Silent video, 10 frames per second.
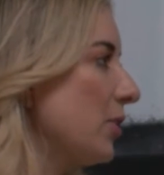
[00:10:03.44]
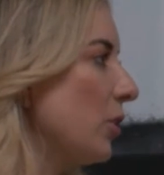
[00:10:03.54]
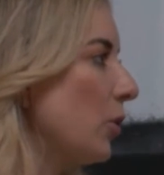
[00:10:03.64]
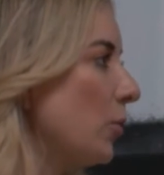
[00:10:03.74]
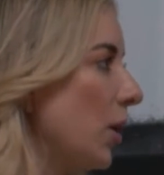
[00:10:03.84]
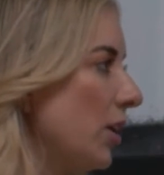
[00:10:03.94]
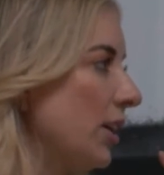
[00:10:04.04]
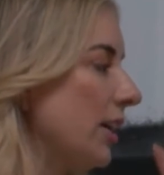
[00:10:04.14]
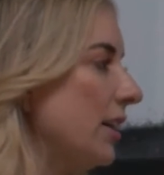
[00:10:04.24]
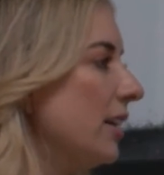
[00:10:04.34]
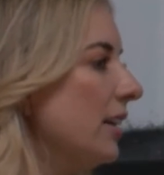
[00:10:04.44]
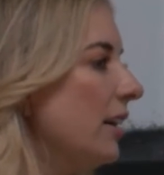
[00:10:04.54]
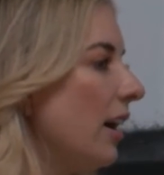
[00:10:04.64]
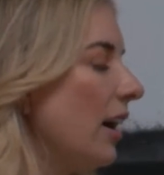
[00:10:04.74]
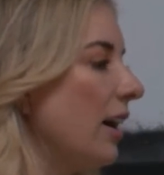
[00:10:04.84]
for the whole party.
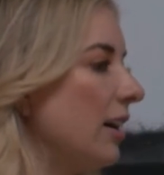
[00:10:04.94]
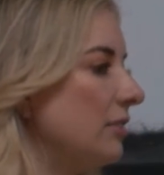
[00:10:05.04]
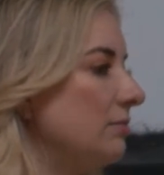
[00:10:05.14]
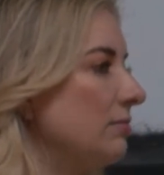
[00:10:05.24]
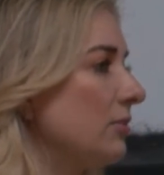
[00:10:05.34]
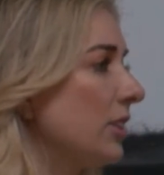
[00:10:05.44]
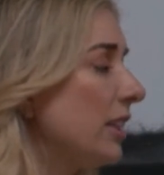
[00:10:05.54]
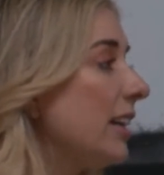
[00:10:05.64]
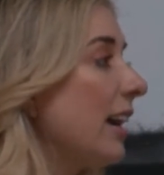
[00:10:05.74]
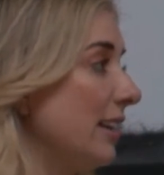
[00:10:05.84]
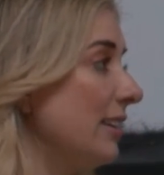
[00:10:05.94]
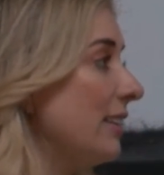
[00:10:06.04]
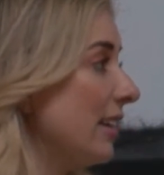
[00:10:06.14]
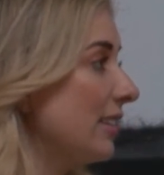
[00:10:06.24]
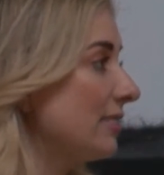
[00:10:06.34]
Um, really,
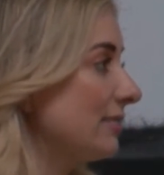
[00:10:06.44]
anything.